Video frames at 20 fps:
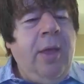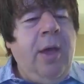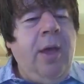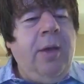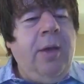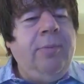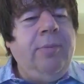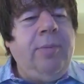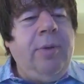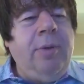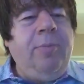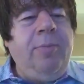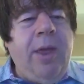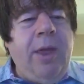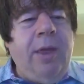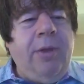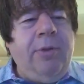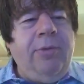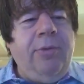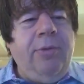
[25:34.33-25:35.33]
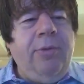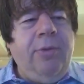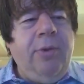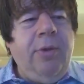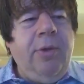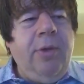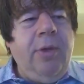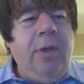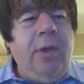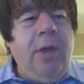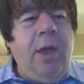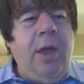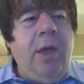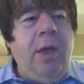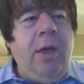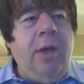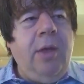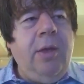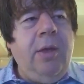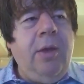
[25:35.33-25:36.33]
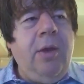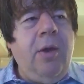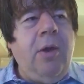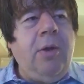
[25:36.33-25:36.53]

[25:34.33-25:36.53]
But banks are